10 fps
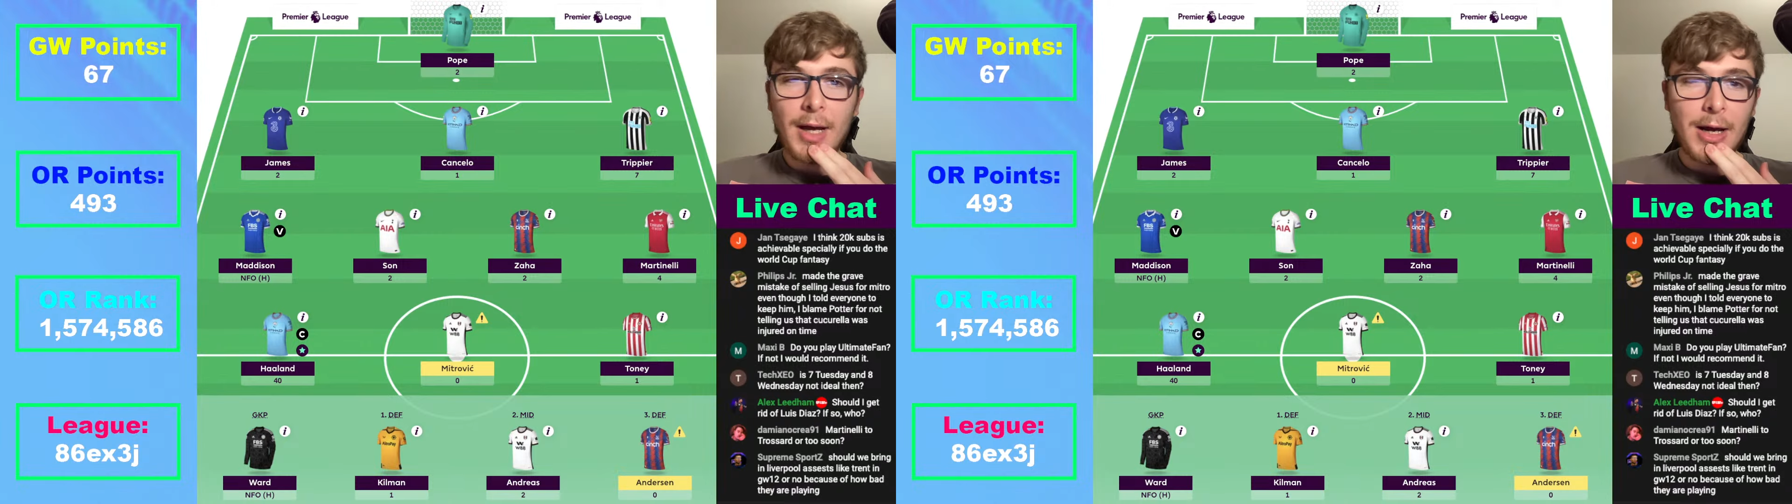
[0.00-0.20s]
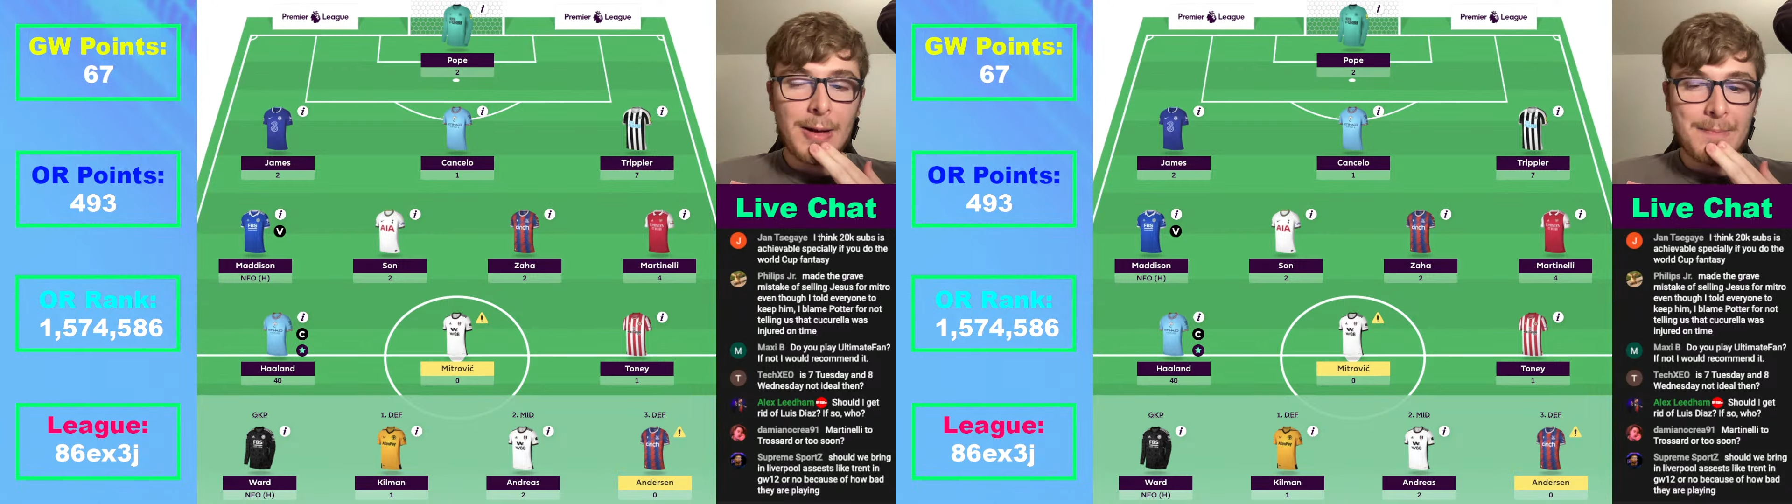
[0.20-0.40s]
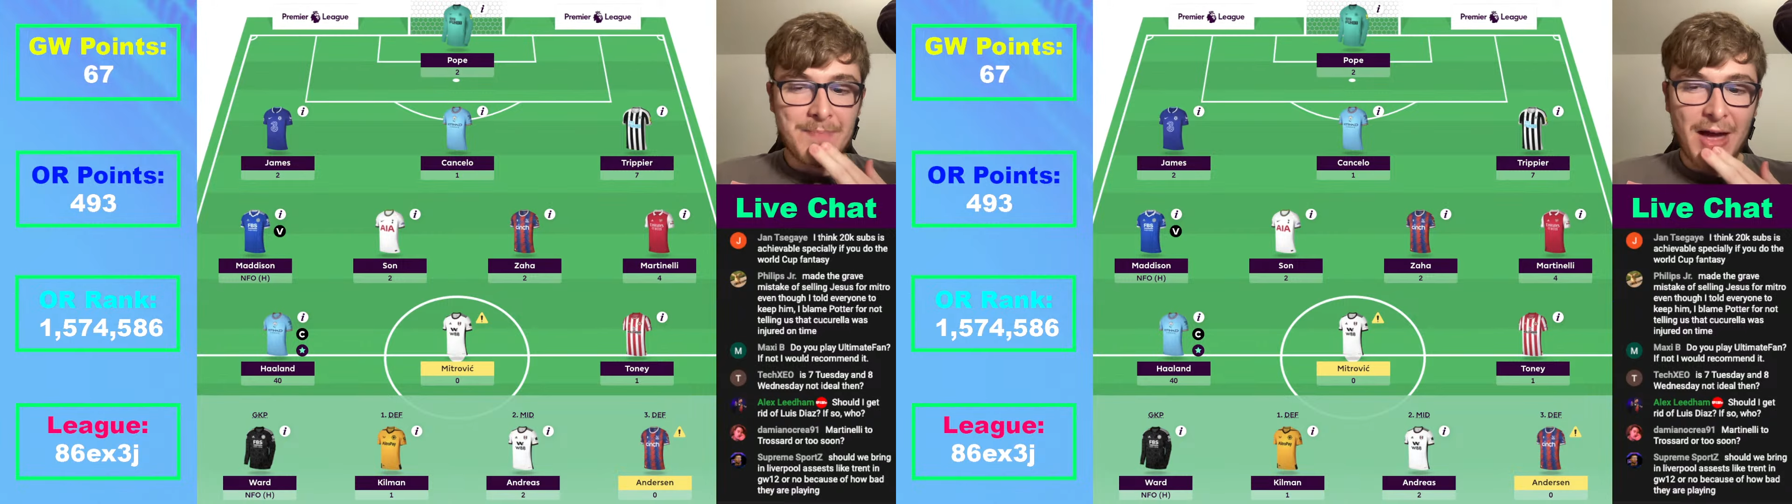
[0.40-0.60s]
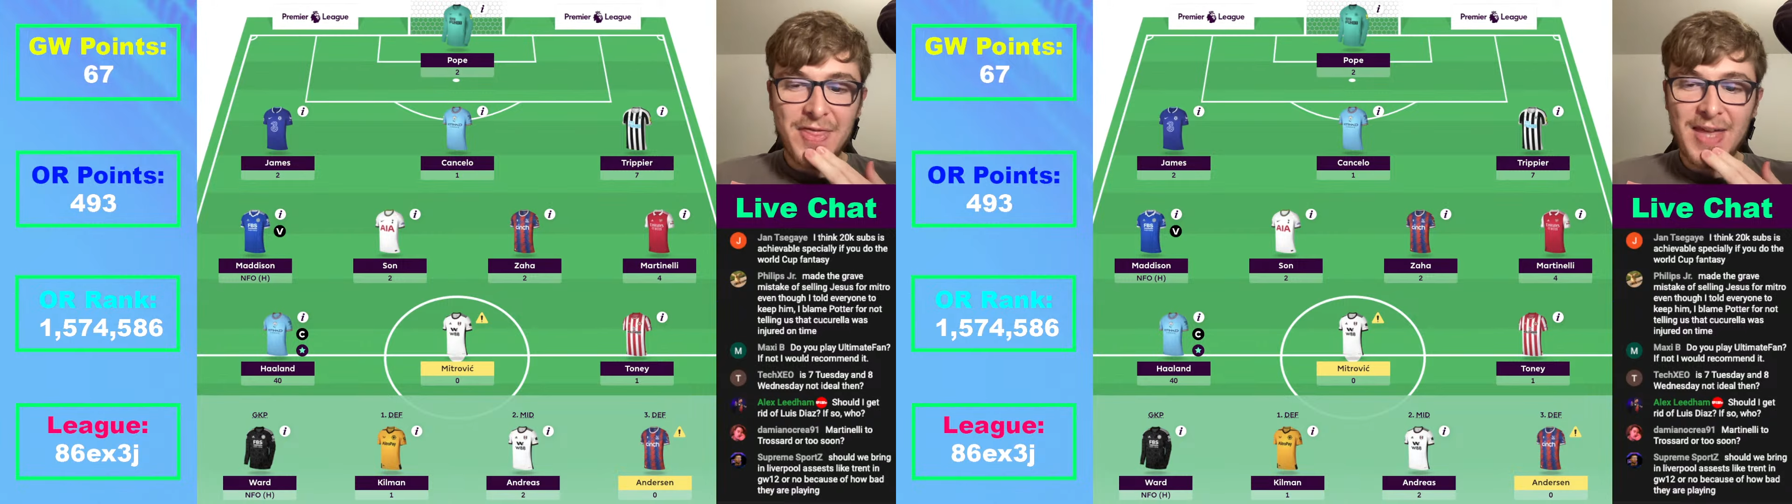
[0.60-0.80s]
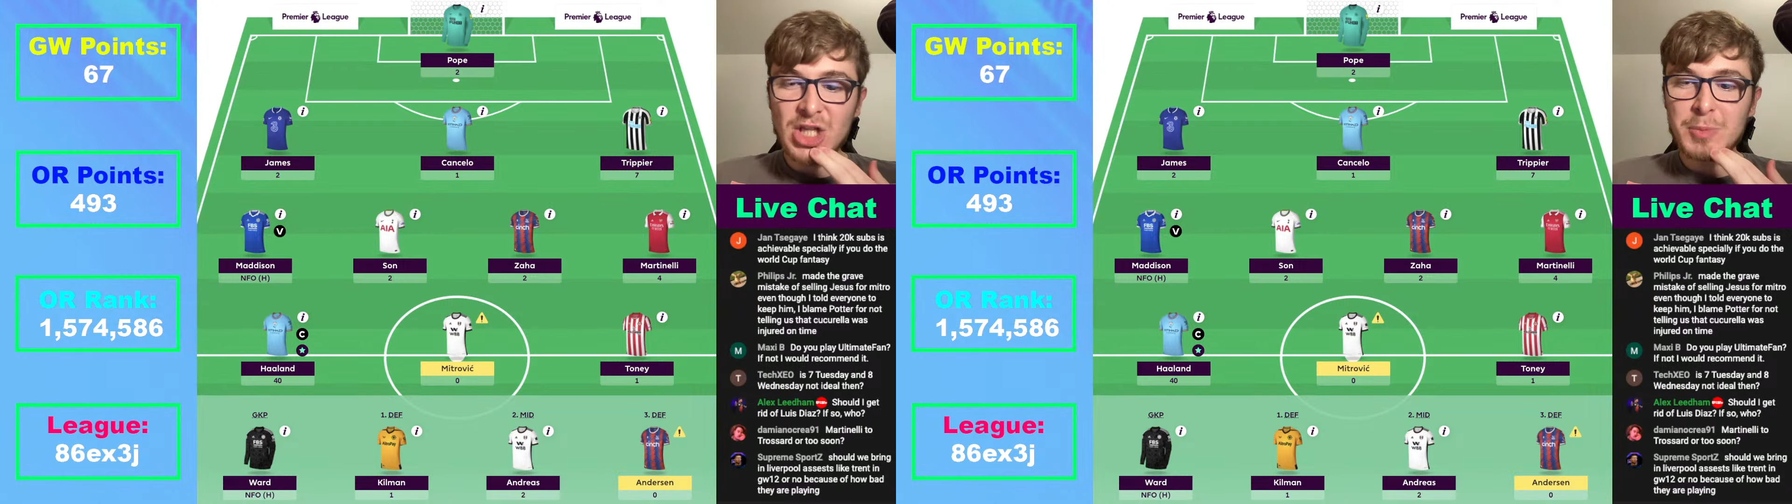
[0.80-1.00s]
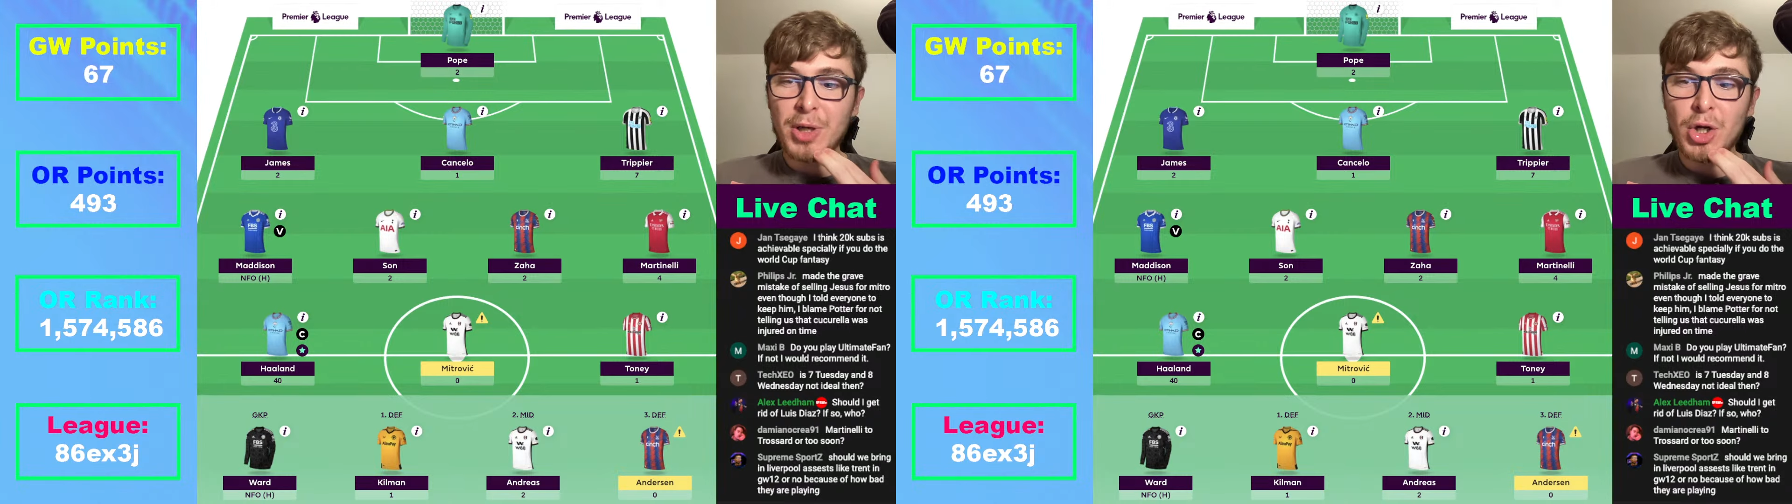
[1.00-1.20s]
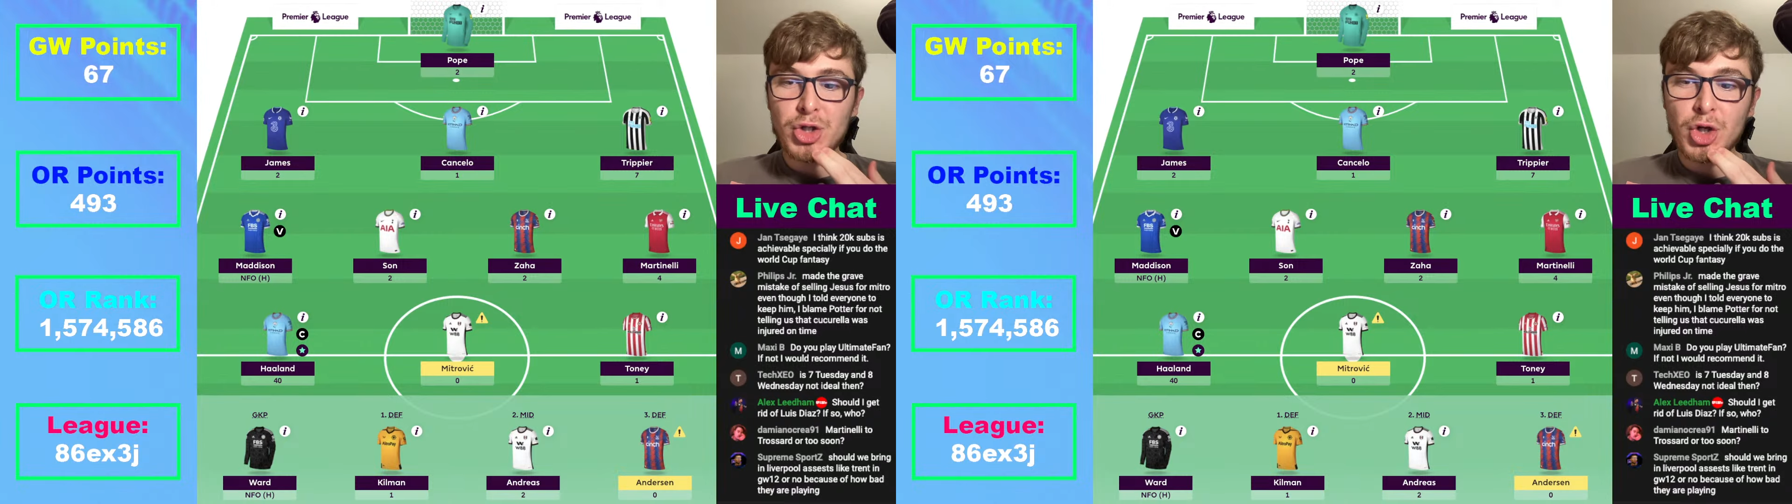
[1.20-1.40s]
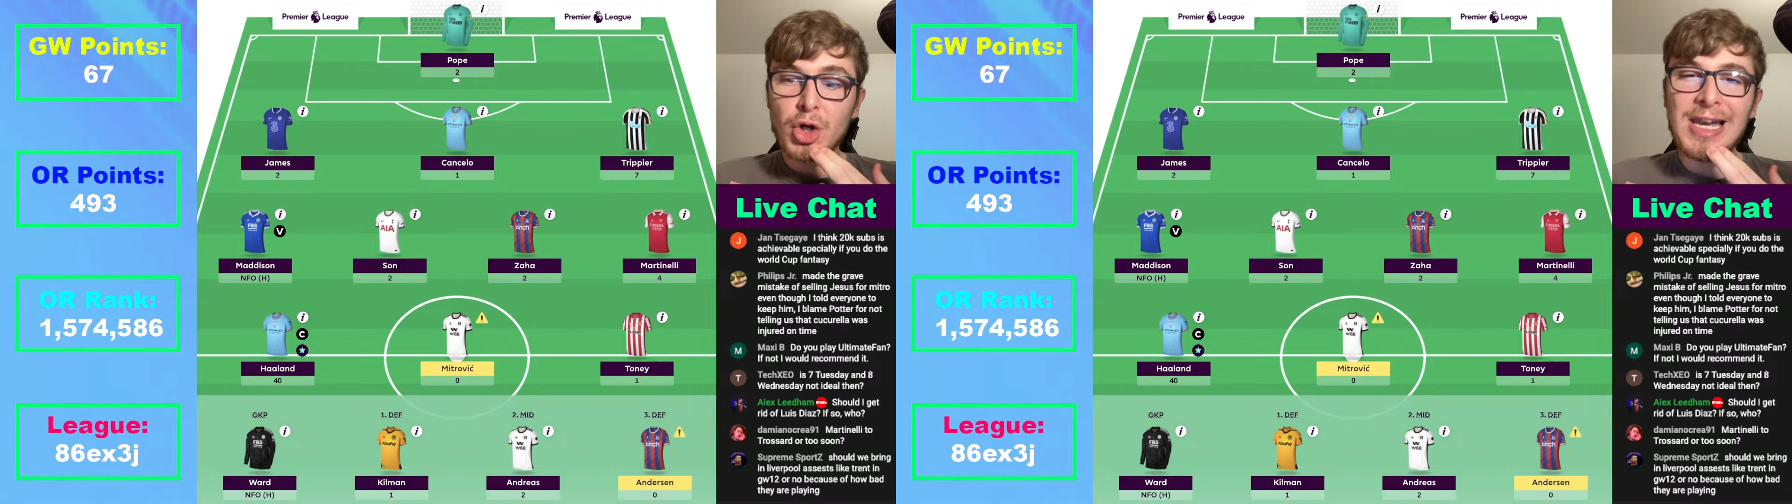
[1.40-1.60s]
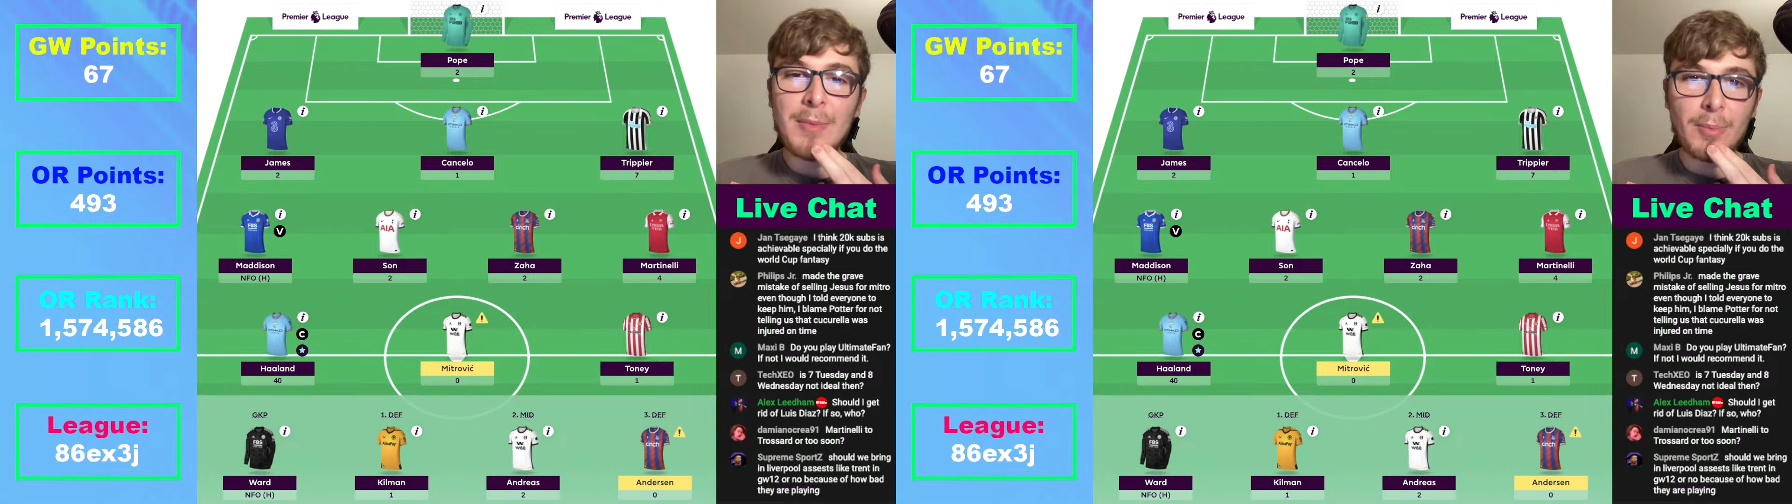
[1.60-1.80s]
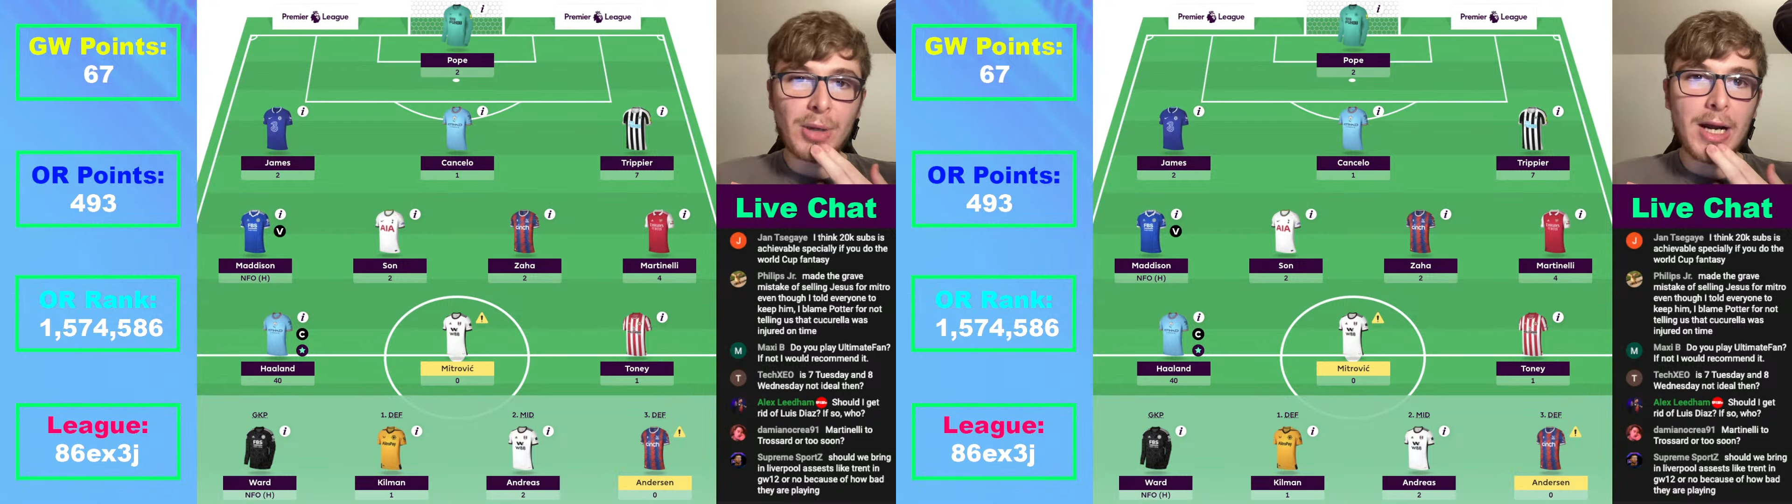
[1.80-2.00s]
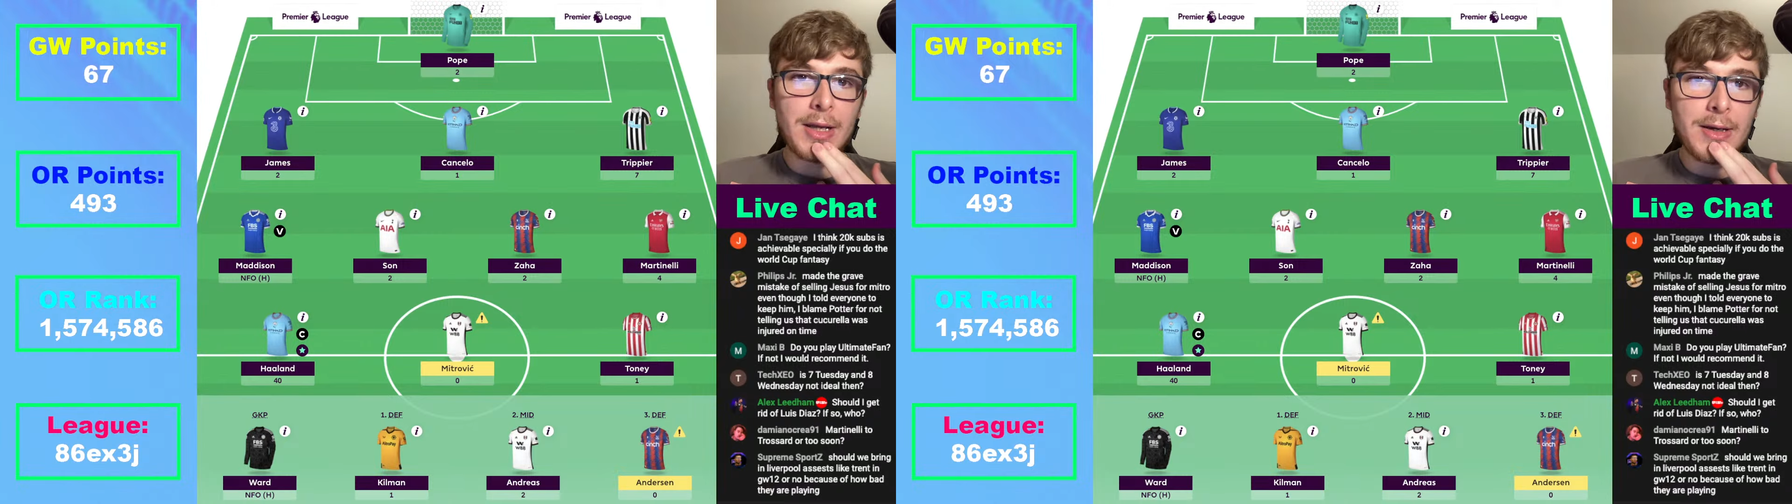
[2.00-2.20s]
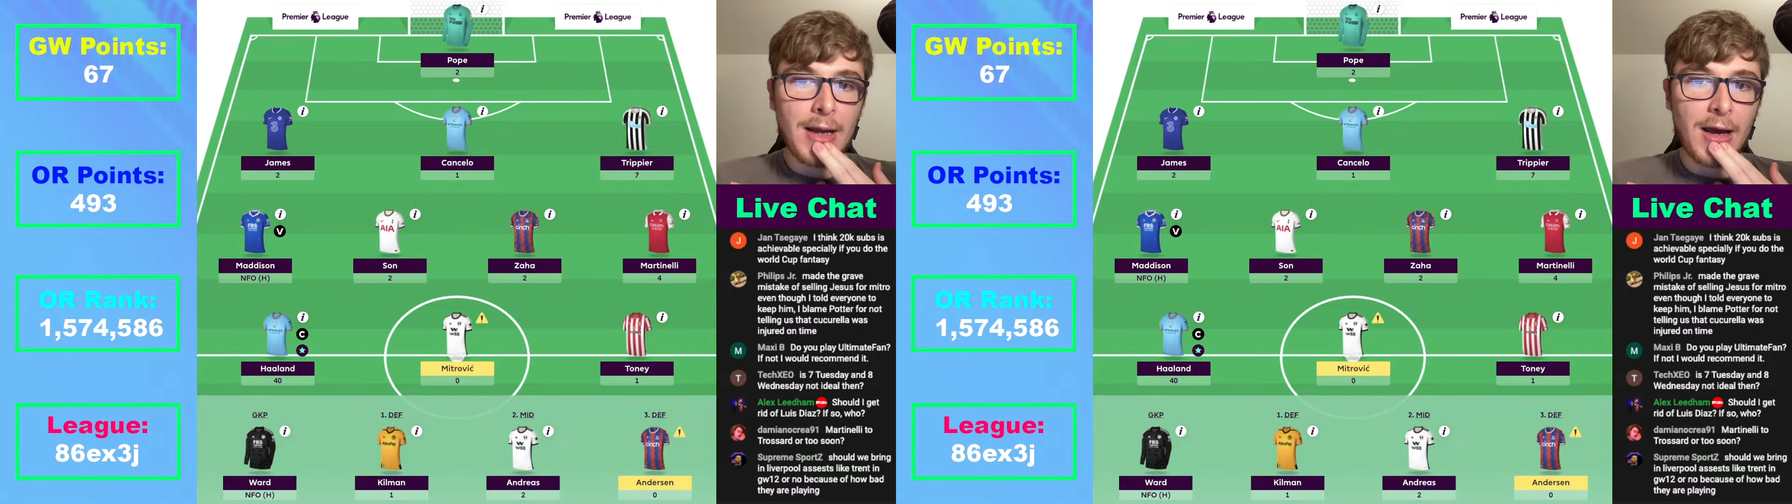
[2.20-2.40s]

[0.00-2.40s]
I think Spurs could limit Brighton.